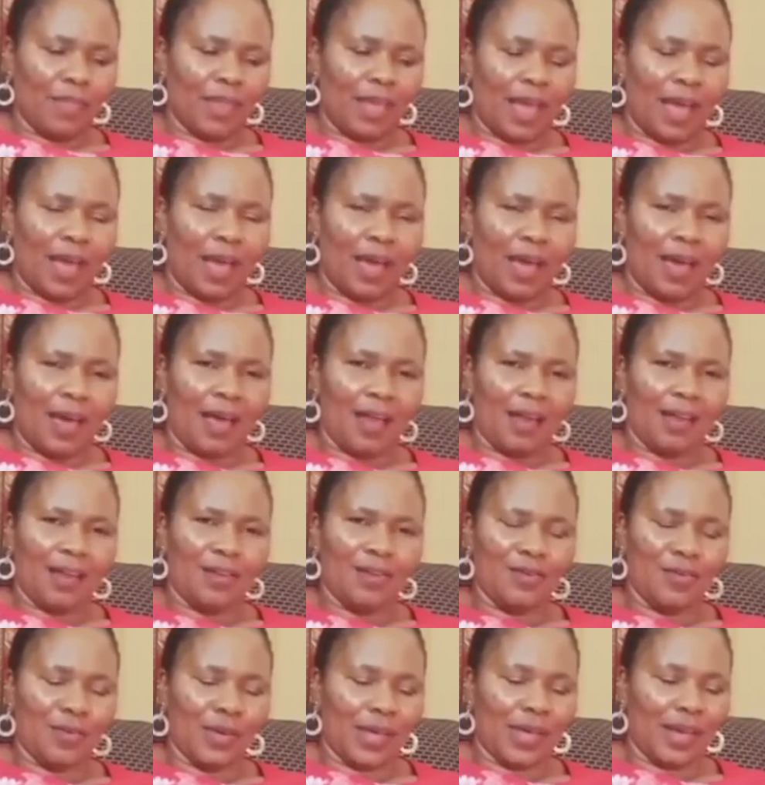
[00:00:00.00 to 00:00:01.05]

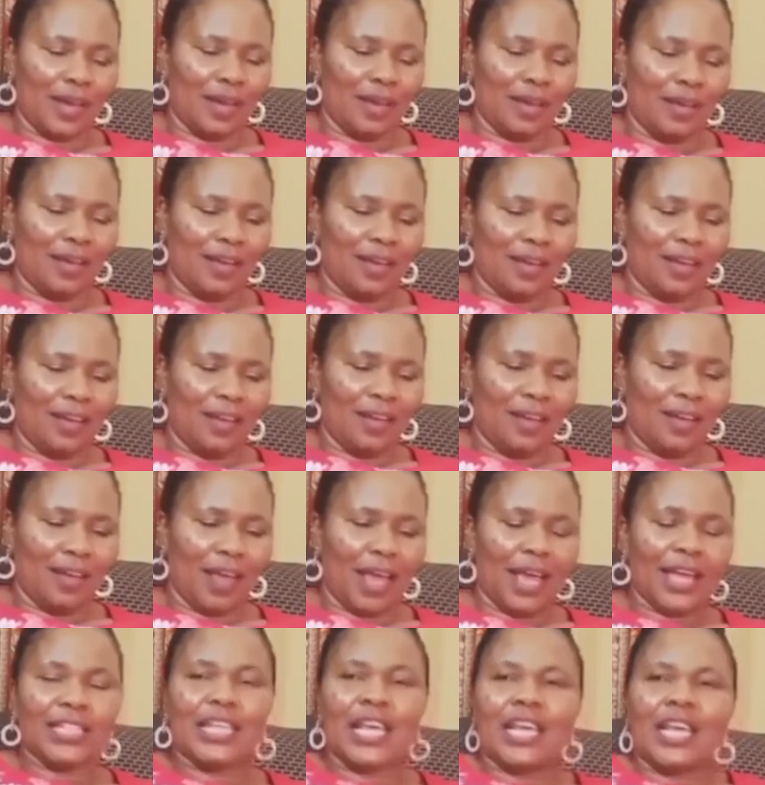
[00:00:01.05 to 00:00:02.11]
Hallelujah.
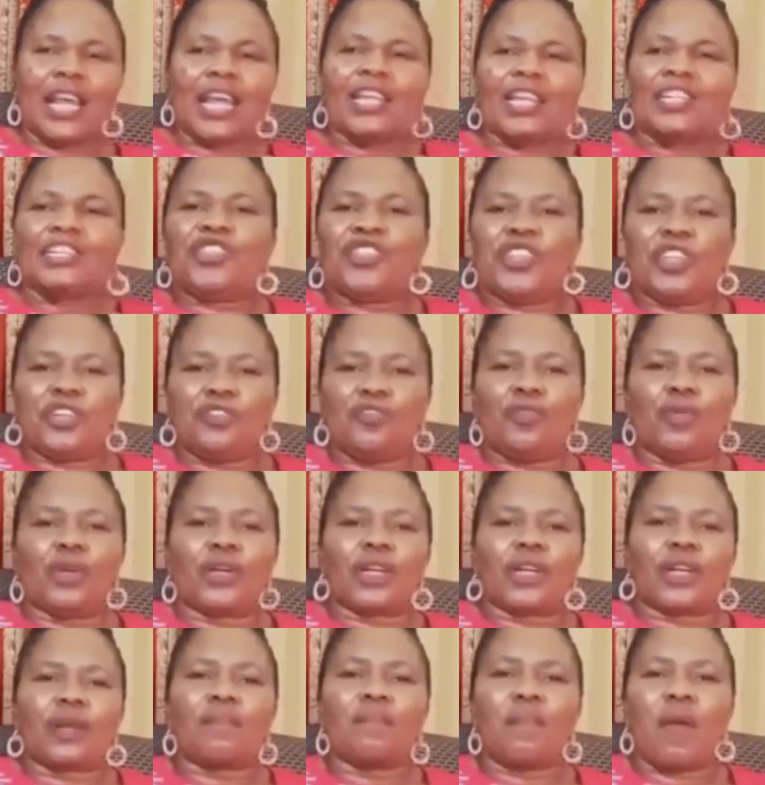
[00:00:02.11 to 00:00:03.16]
As a nation, you will
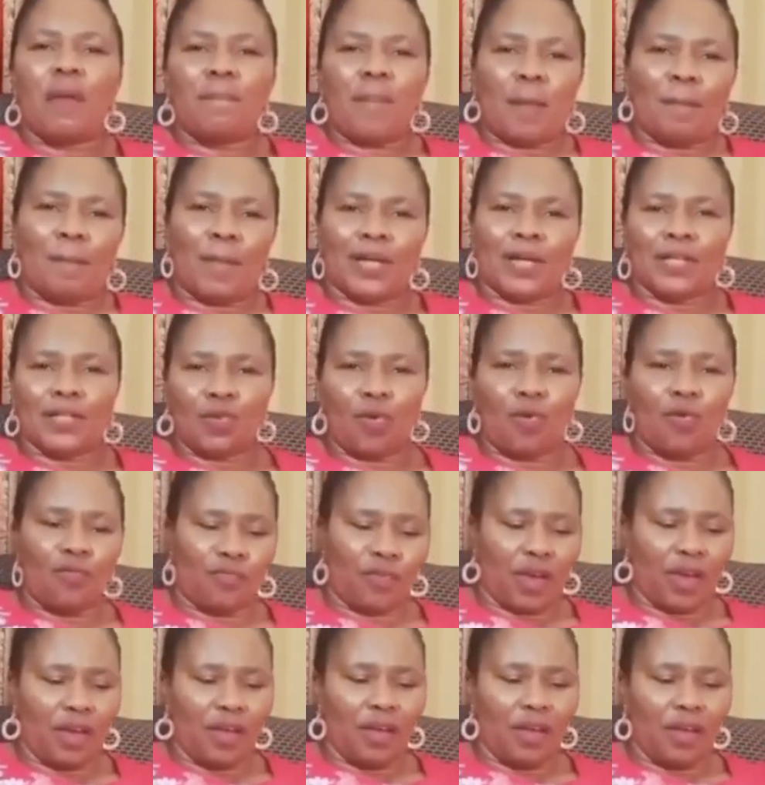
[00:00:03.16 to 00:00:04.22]
remember
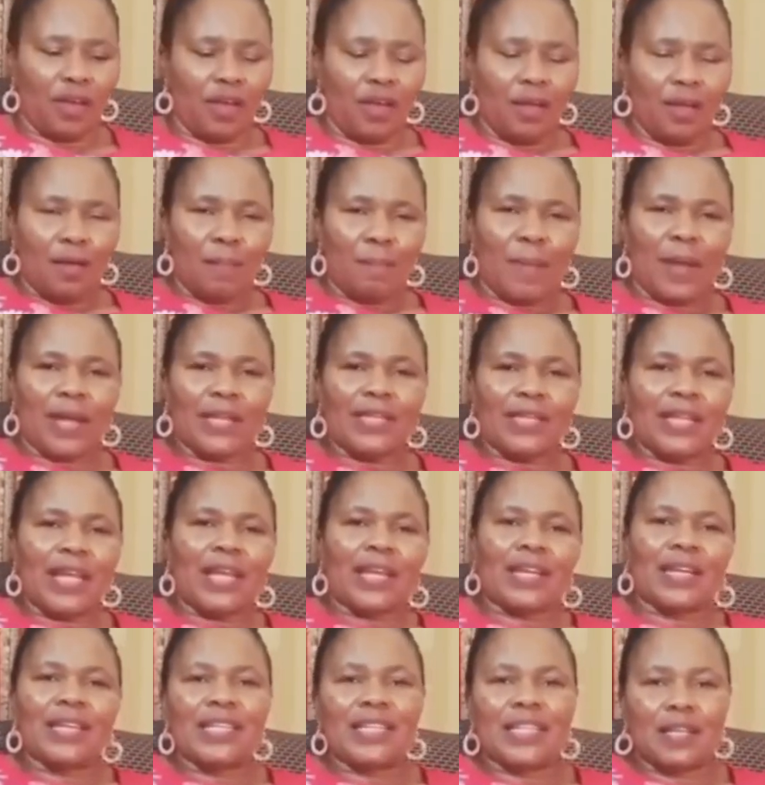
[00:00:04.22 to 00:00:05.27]
Passover. But the
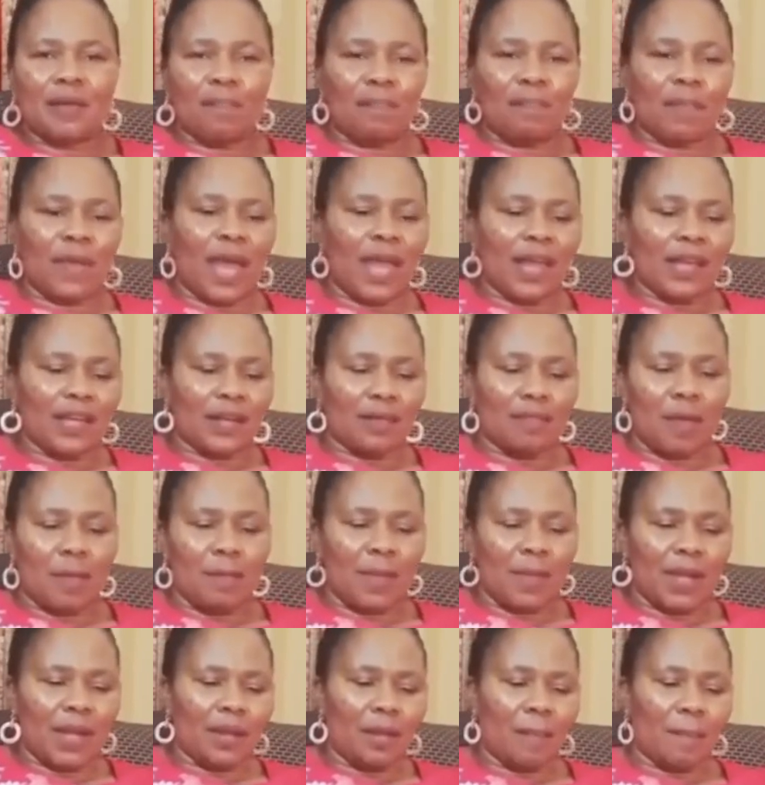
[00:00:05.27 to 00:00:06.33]
reason behind
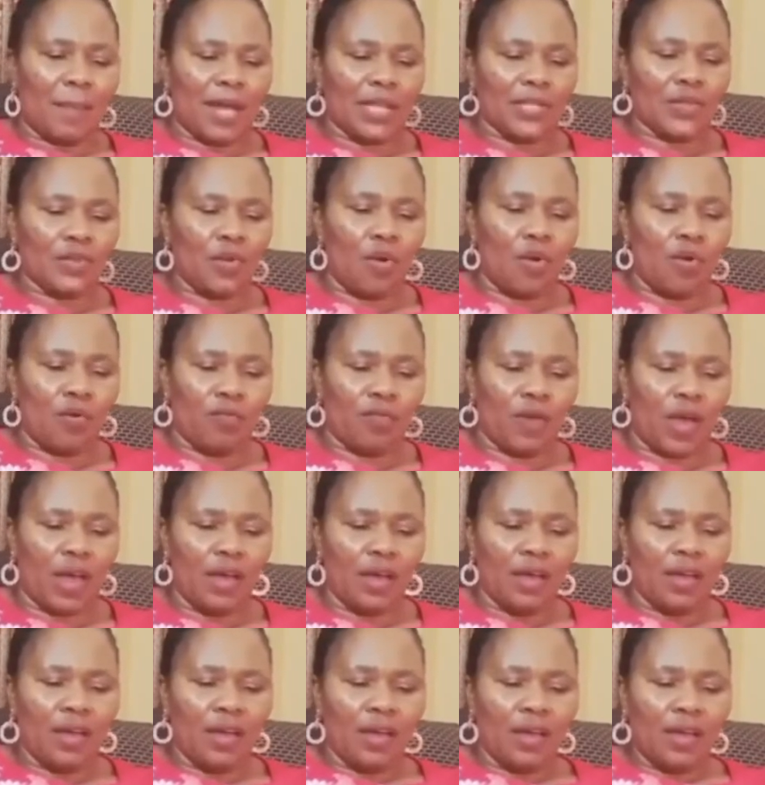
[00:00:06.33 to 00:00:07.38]
remembering Passover
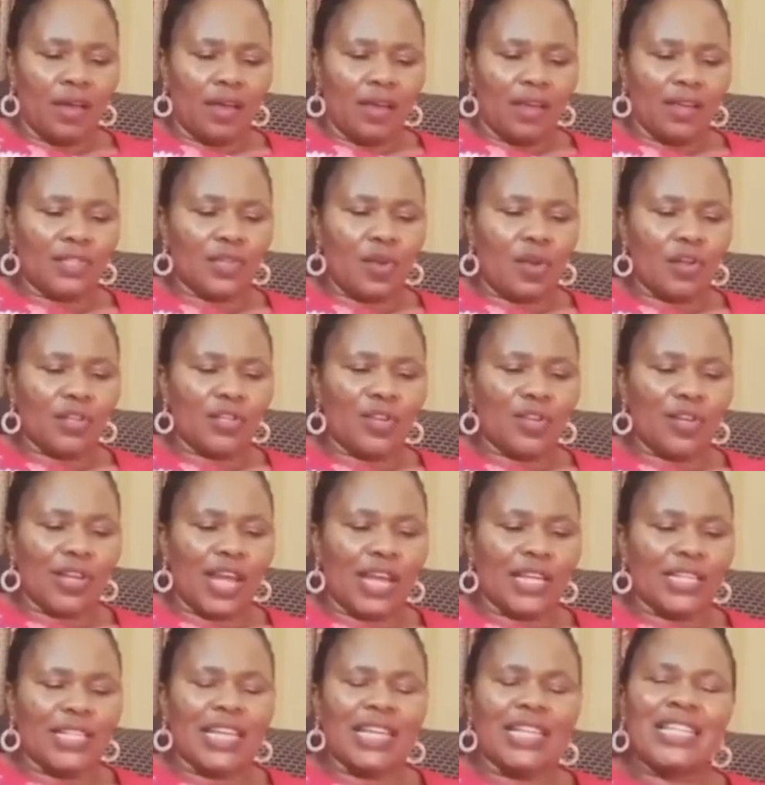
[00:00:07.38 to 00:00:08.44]
is also
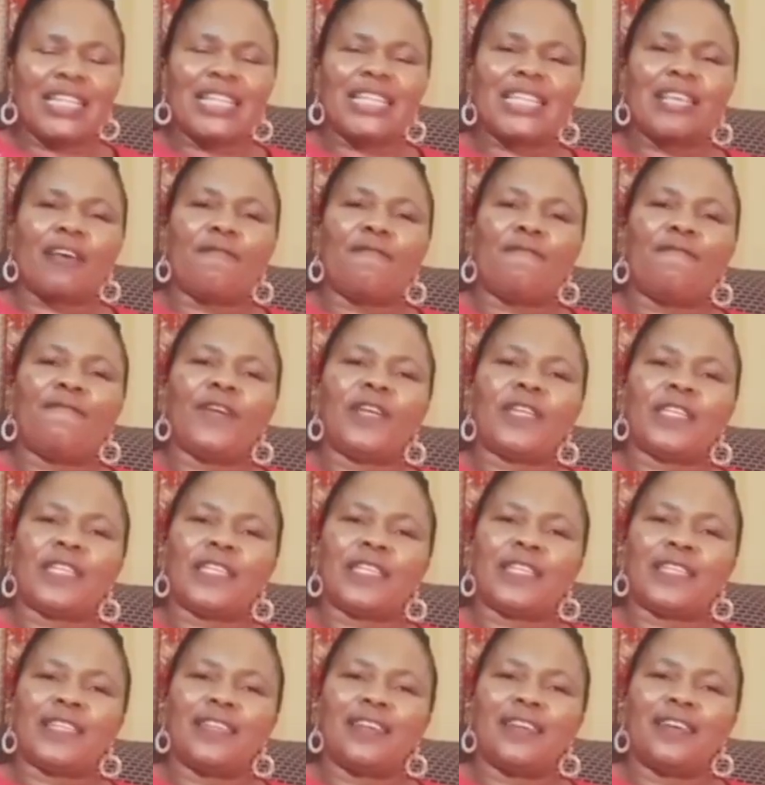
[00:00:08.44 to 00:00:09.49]
that it is a
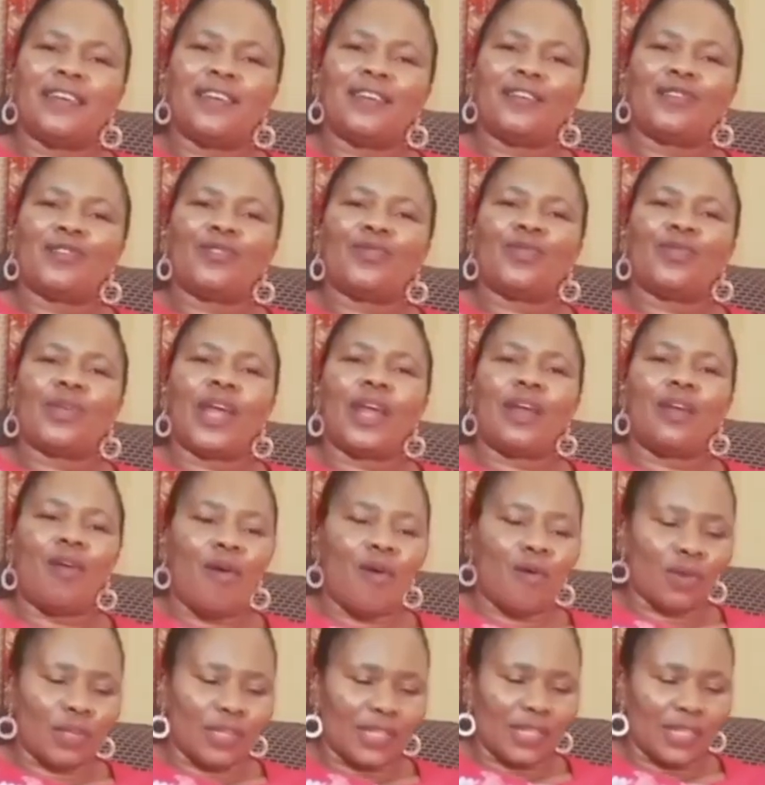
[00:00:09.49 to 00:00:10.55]
feast to the
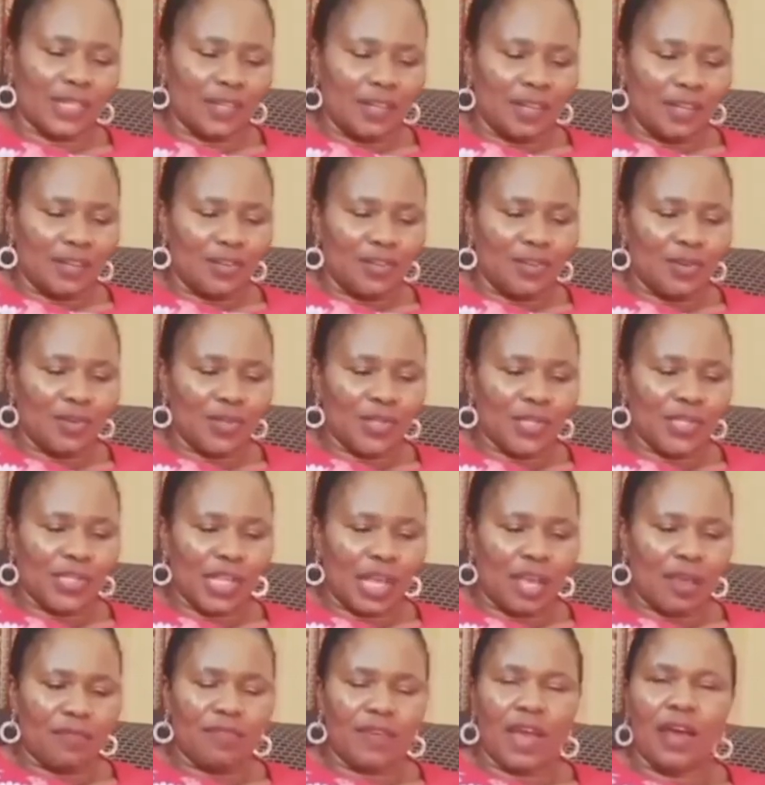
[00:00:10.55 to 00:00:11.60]
Lord, your
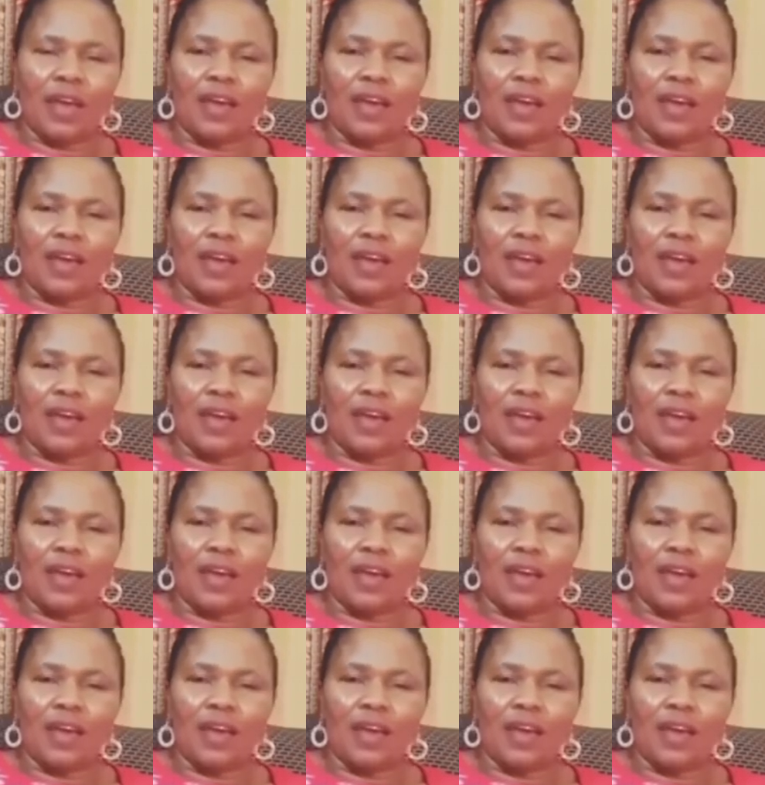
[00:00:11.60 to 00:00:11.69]
Savior,